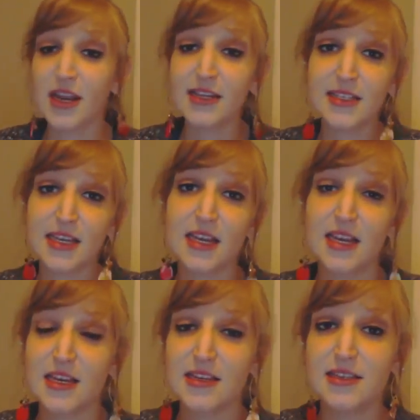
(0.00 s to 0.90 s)
The nice thing
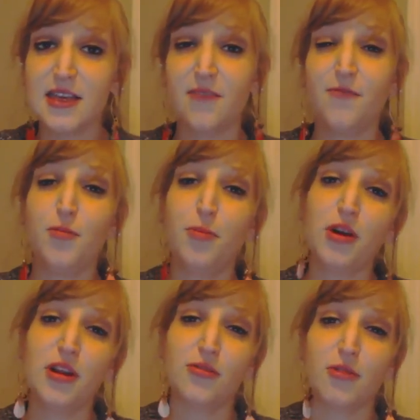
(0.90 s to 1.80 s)
is if you
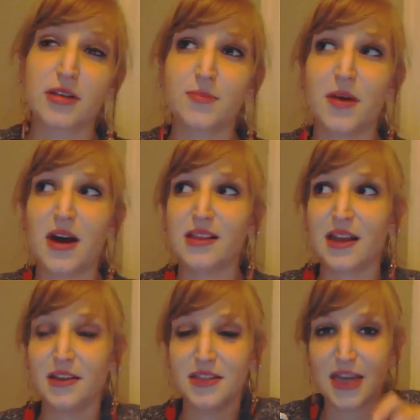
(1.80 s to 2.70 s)
put it in the wrong spot, a
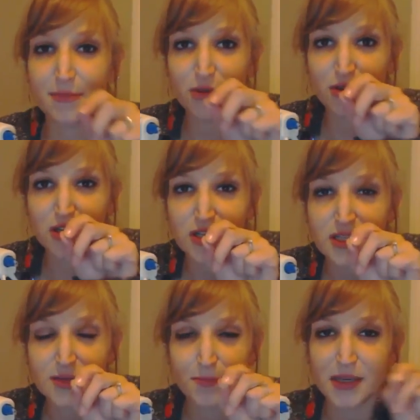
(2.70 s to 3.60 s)
lot of the time you can
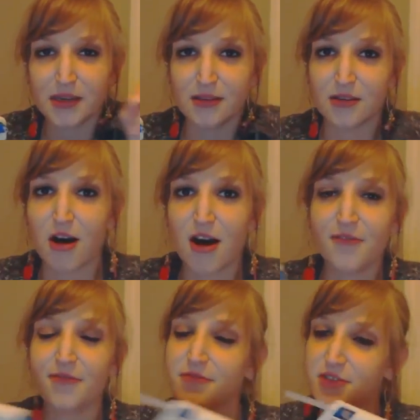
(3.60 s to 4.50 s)
just peel it
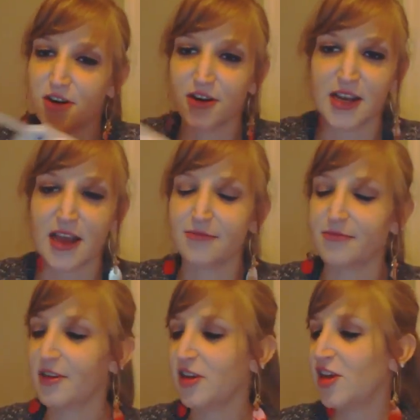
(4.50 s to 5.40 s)
off, start
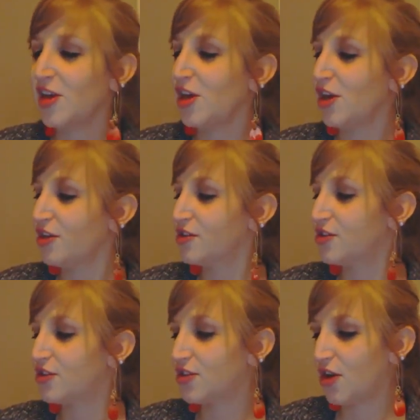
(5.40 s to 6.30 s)
again.
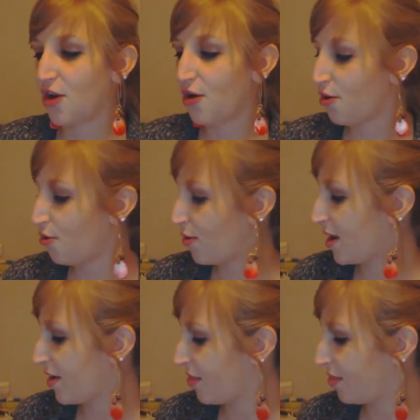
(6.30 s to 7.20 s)
So
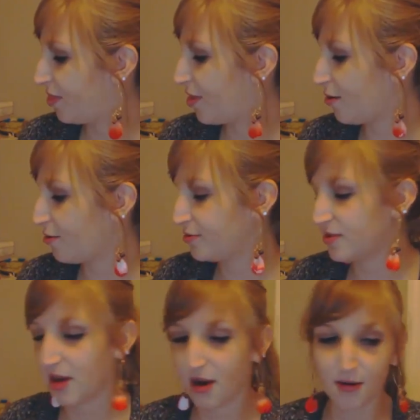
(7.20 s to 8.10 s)

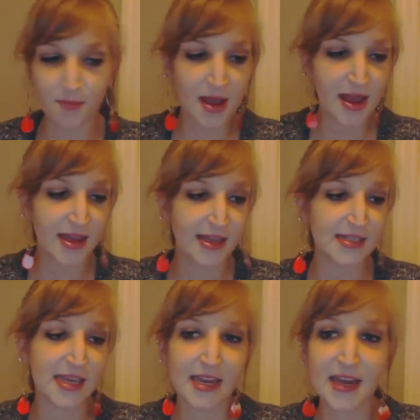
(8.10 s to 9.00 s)
those are my
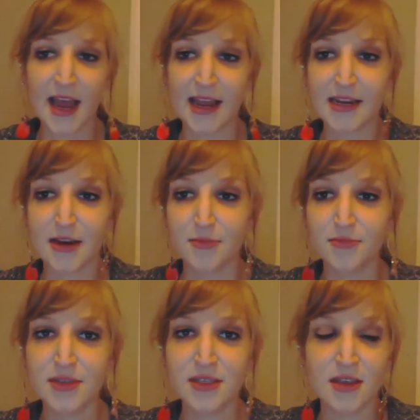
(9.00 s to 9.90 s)
10
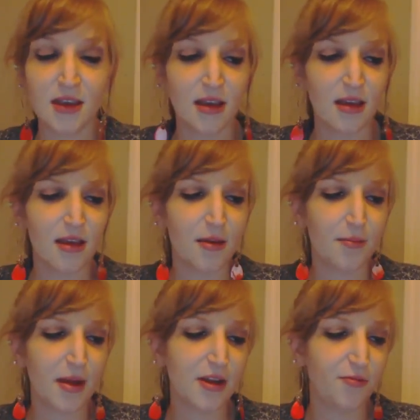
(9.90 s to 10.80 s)
items.
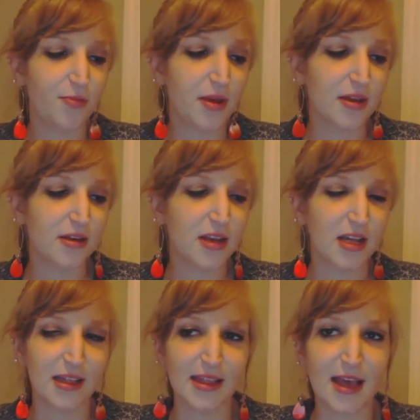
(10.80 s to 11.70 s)
It might have been
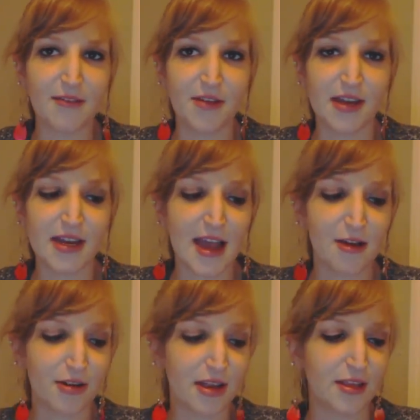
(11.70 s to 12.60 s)
11
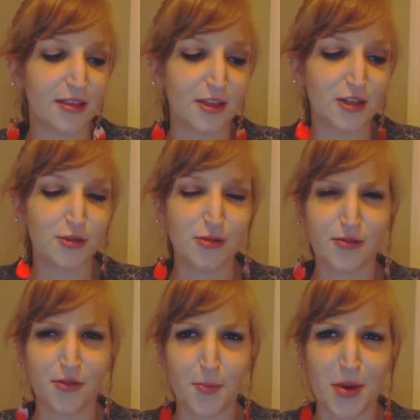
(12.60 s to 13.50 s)
counting the 2
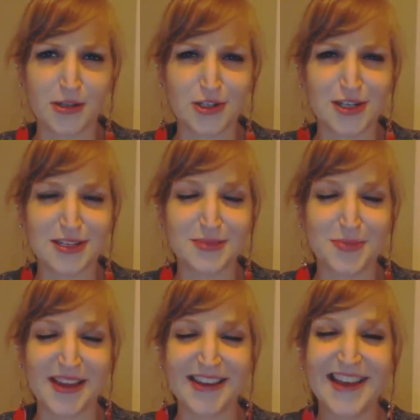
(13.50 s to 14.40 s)
different punches,
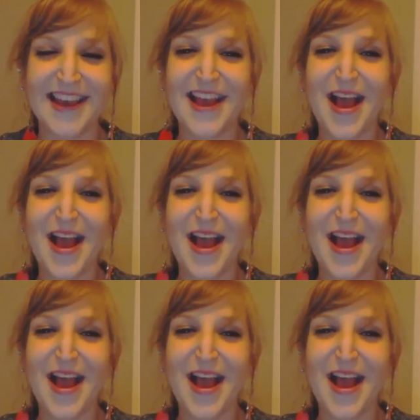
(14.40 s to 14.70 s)
but